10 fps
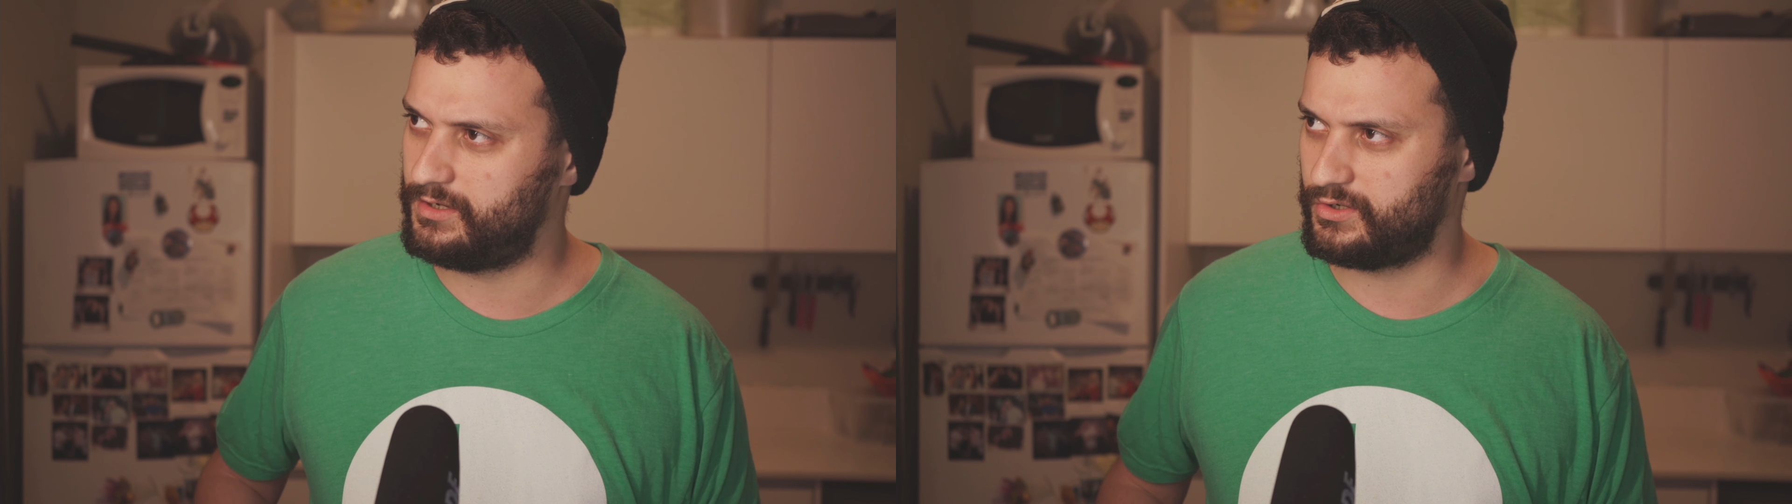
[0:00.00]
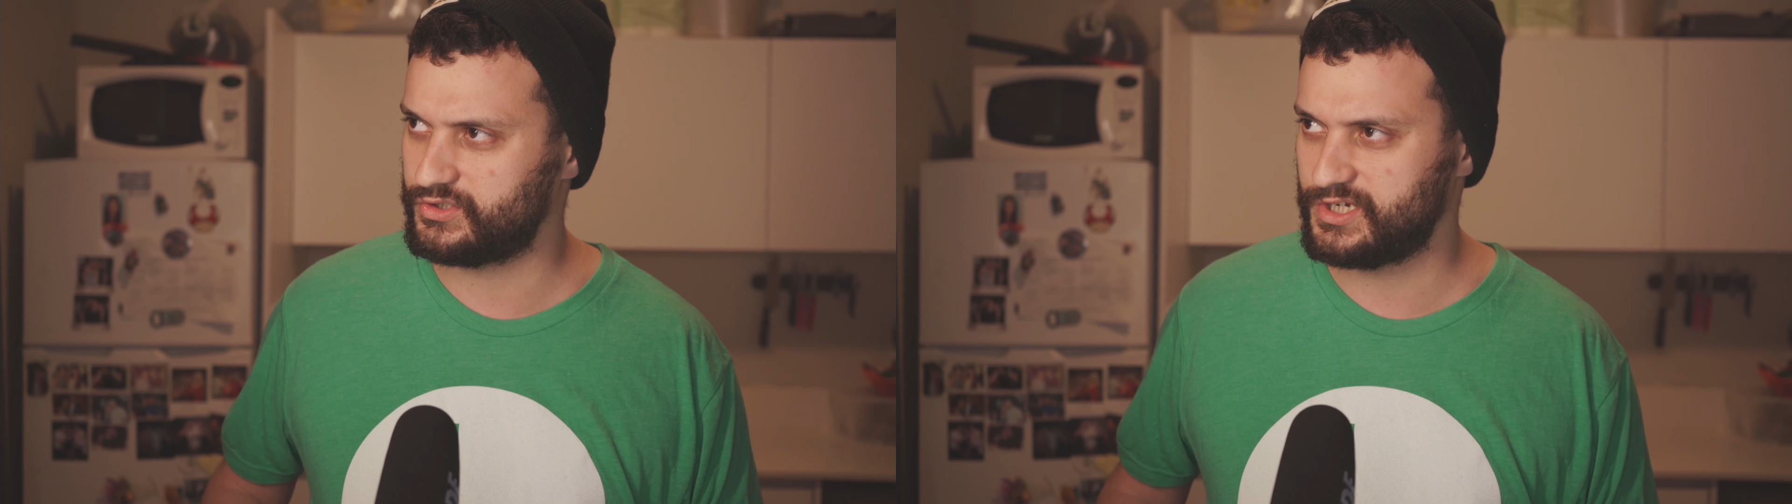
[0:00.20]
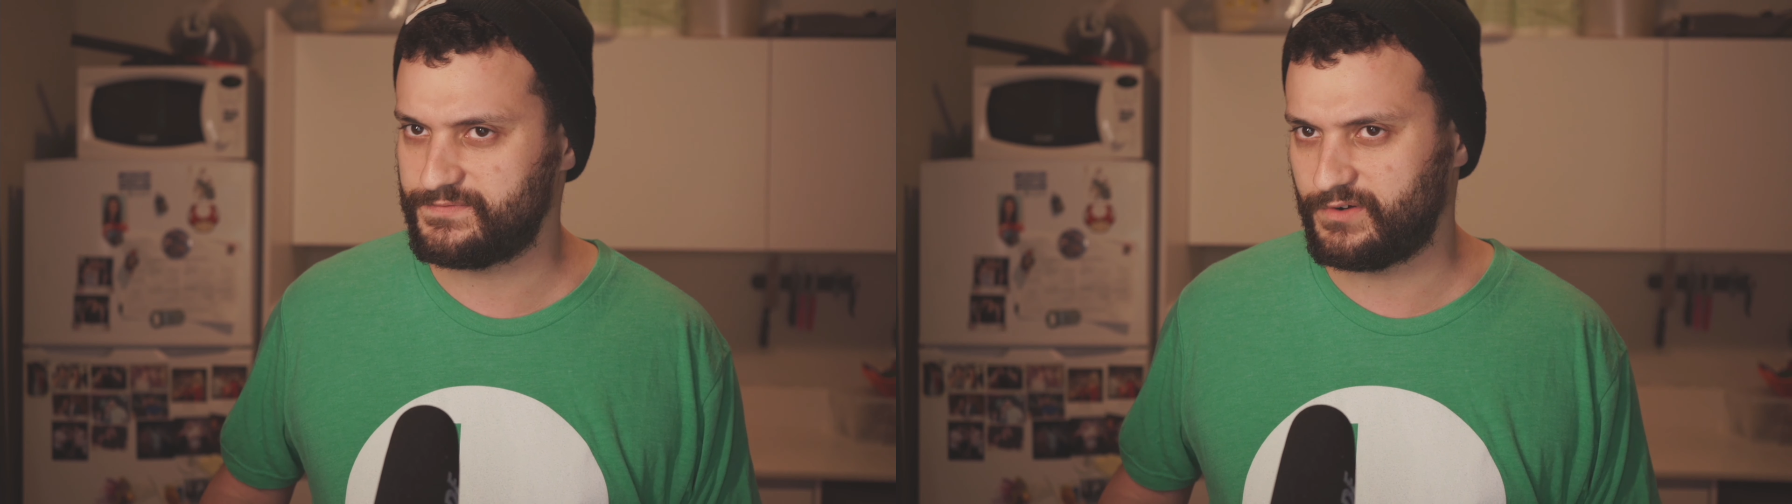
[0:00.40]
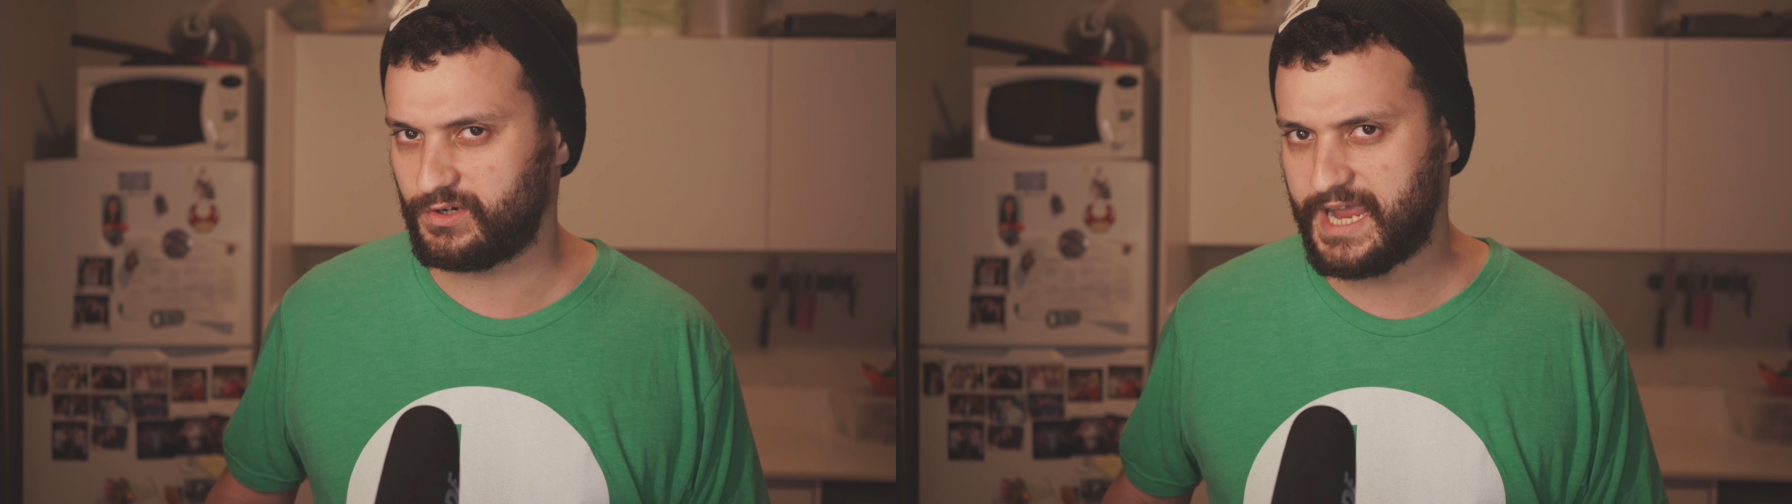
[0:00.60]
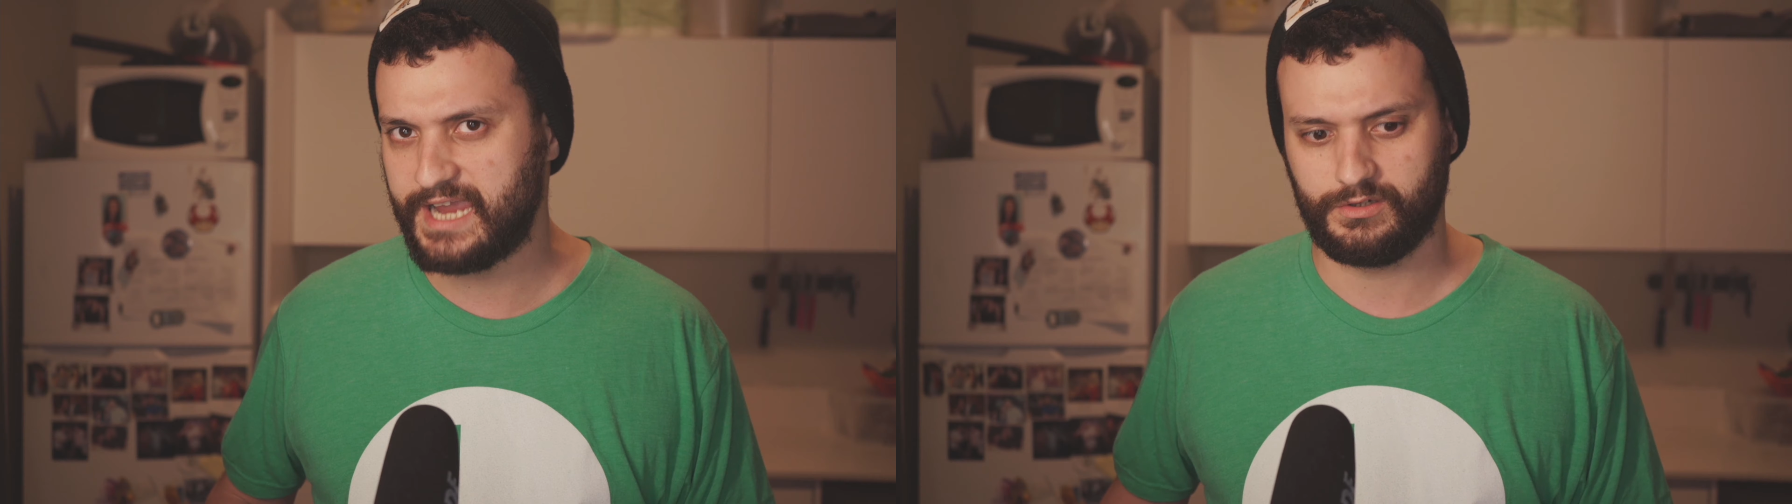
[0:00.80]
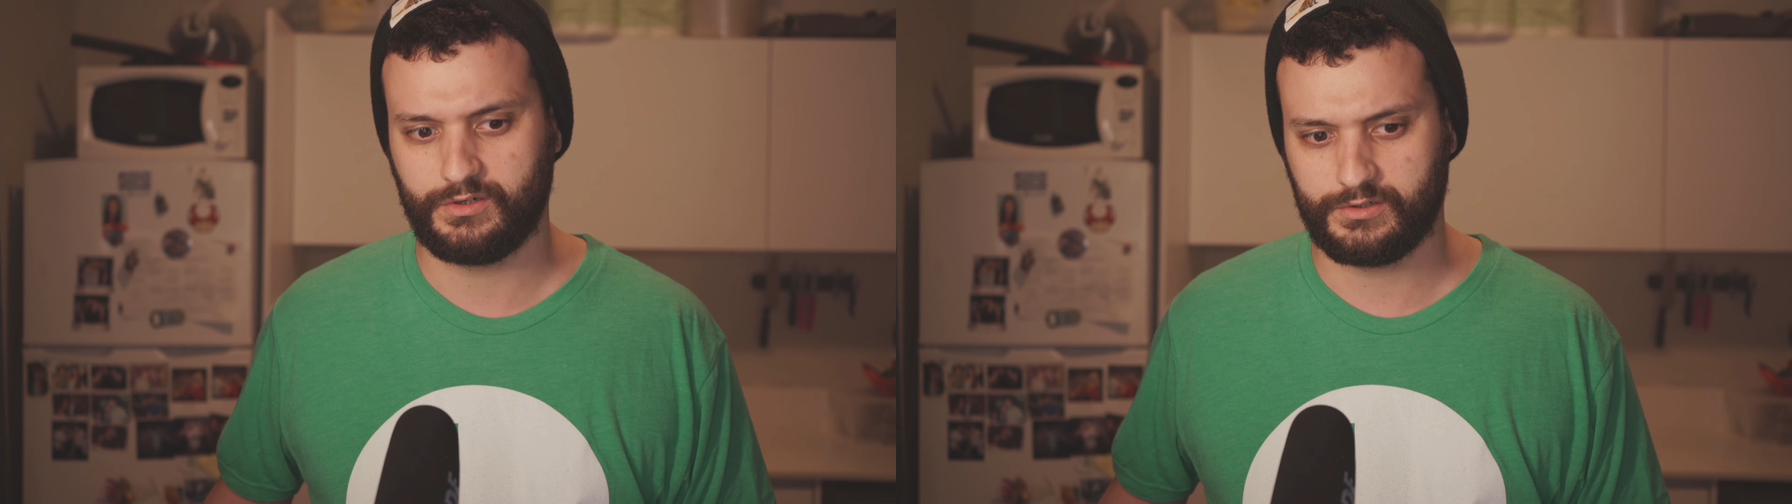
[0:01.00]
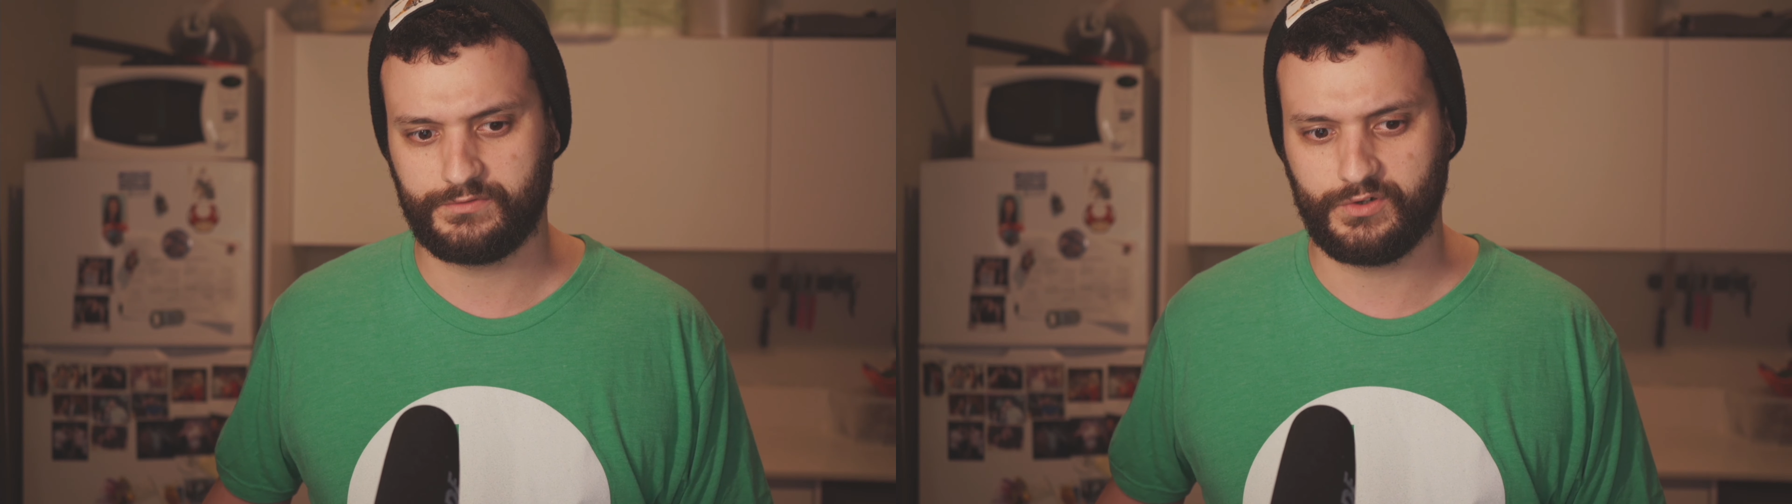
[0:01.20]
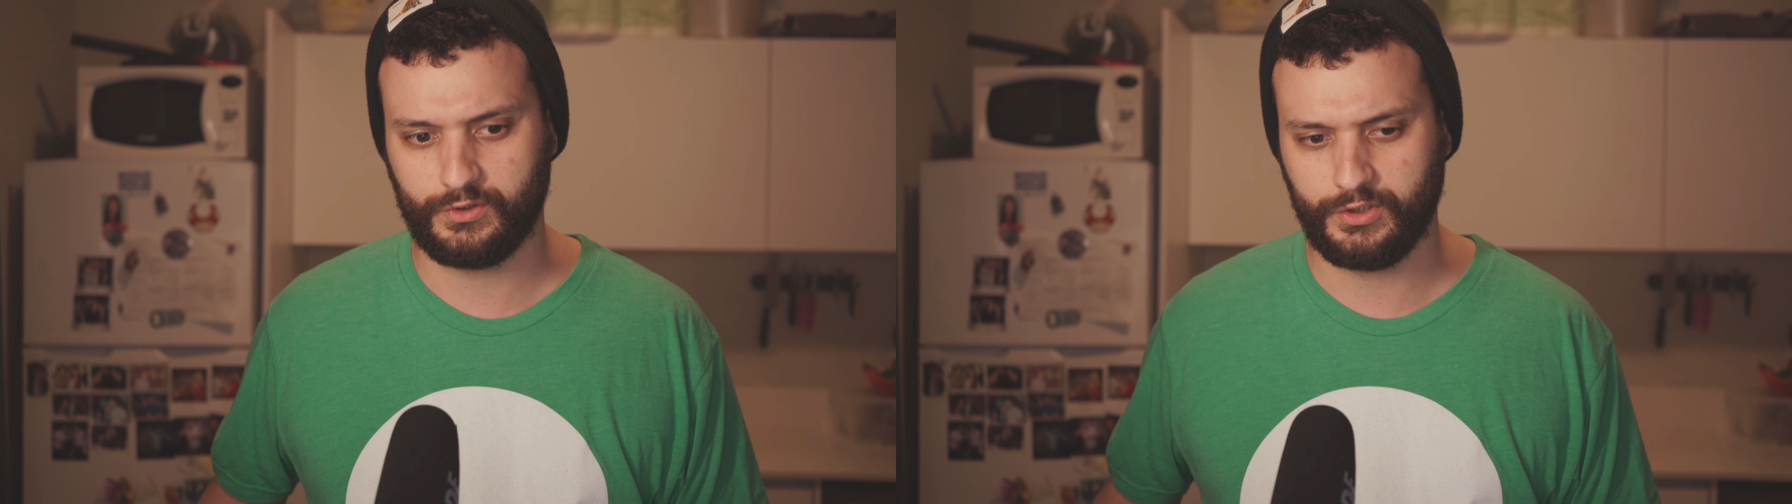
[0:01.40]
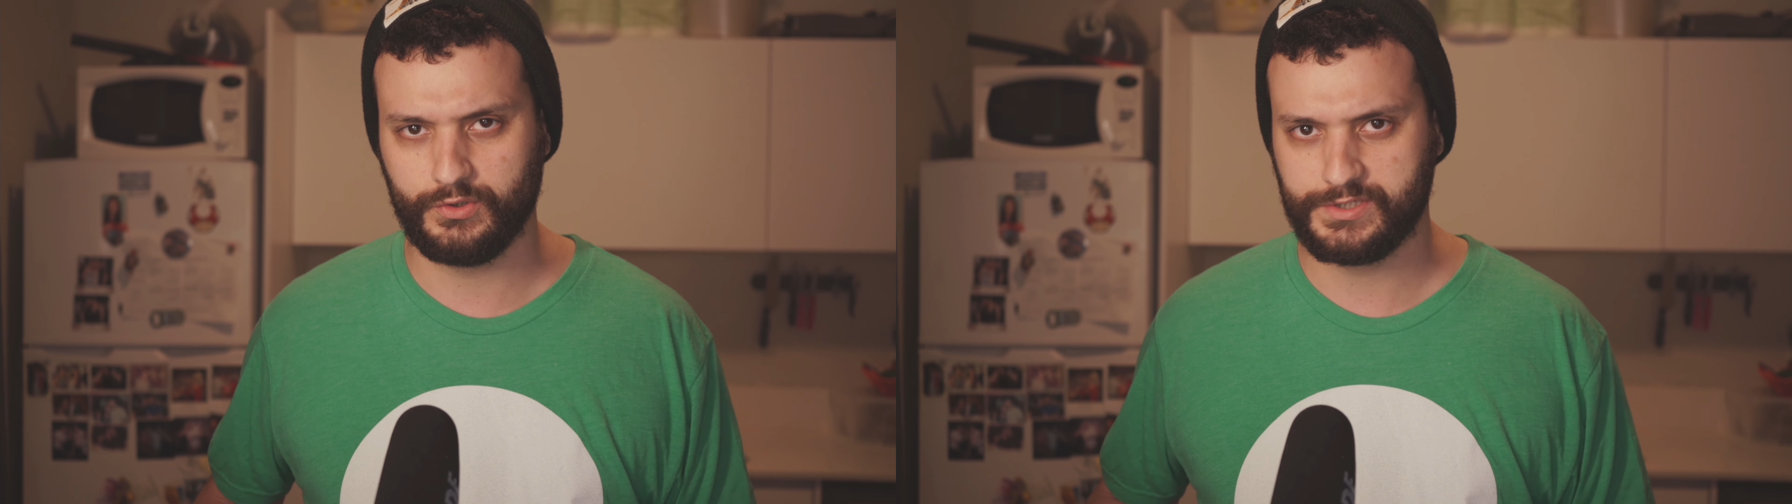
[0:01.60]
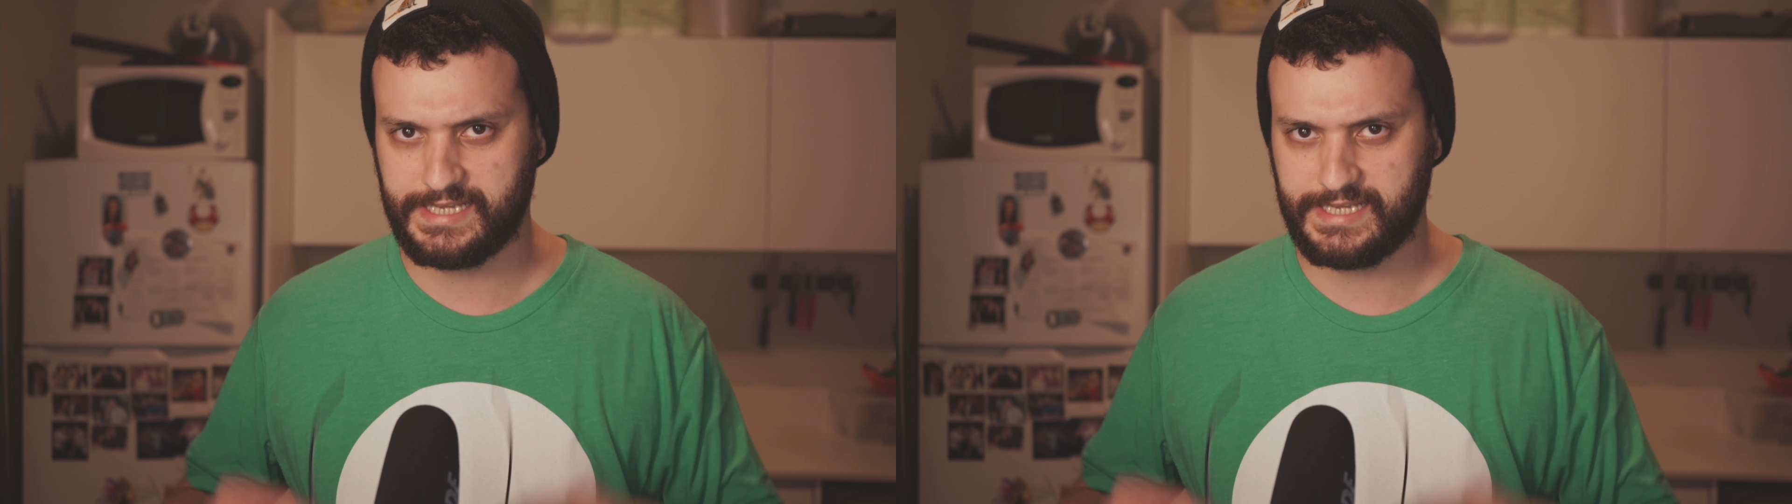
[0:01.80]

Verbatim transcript: or just for life, or for use,